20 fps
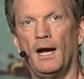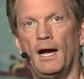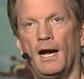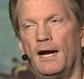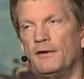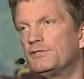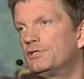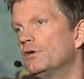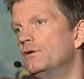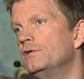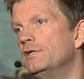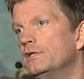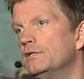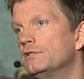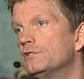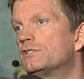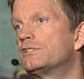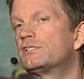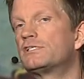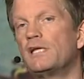I've shown you
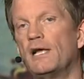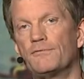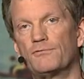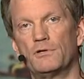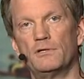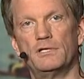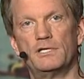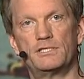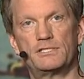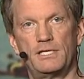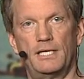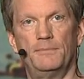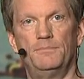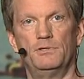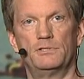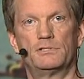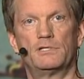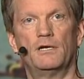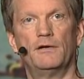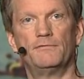several
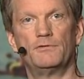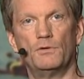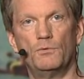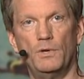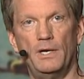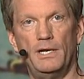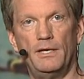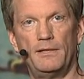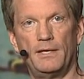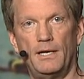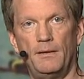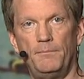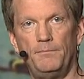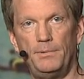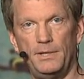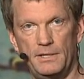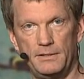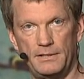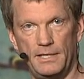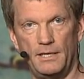examples of the way that
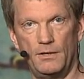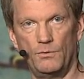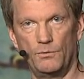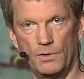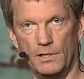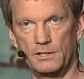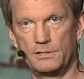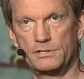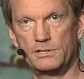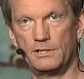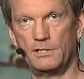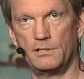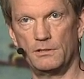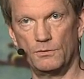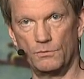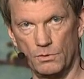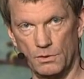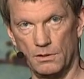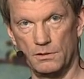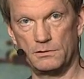big data works in
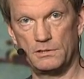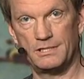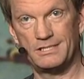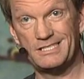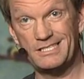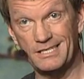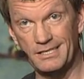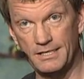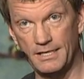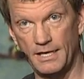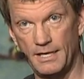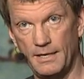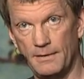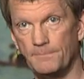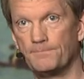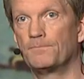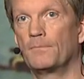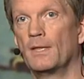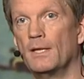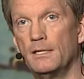the world today.
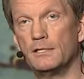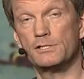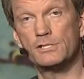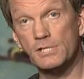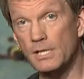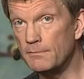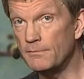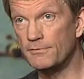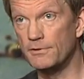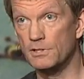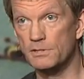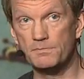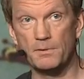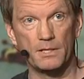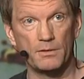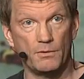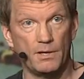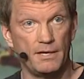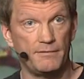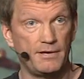Uh, some of those, by
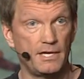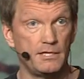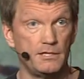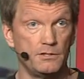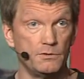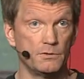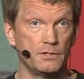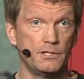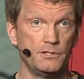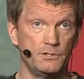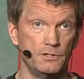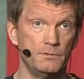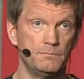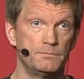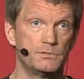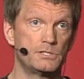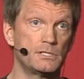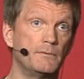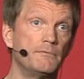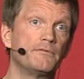the way, have had to do with
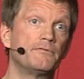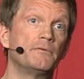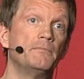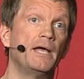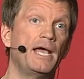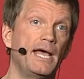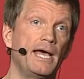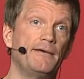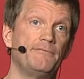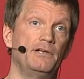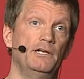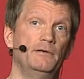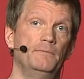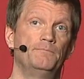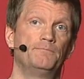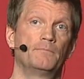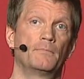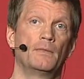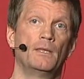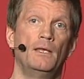Hadoop. Some of them haven't.
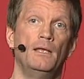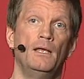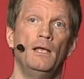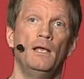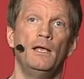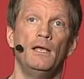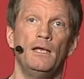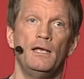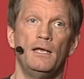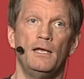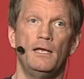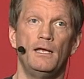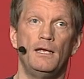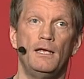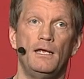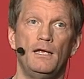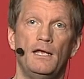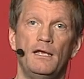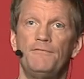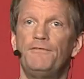
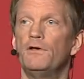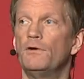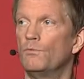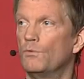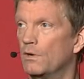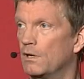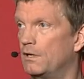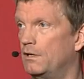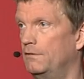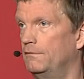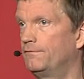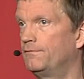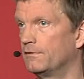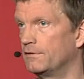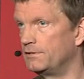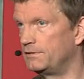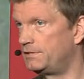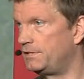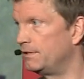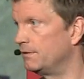If it weren't for
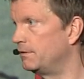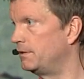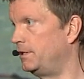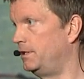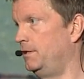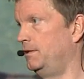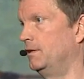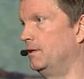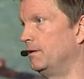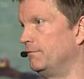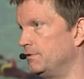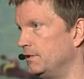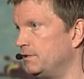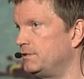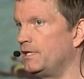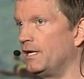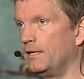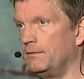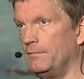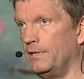the tyranny of the
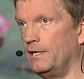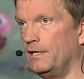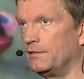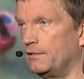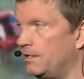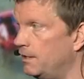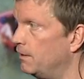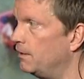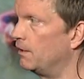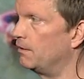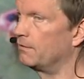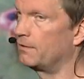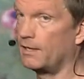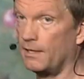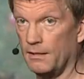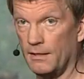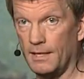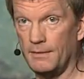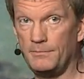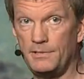10 minute keynote,
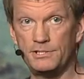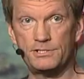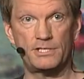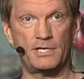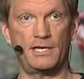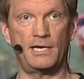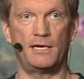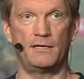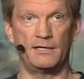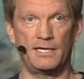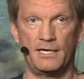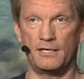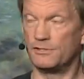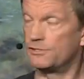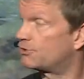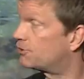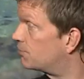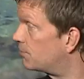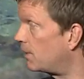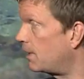and let me say out loud,
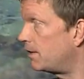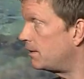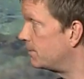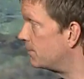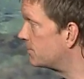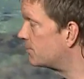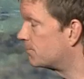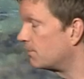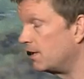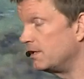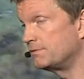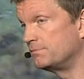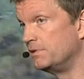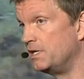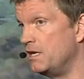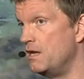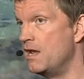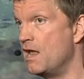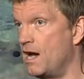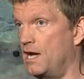Strata, this drives me
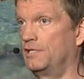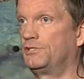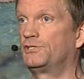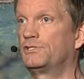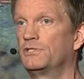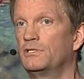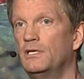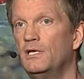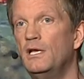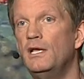nuts.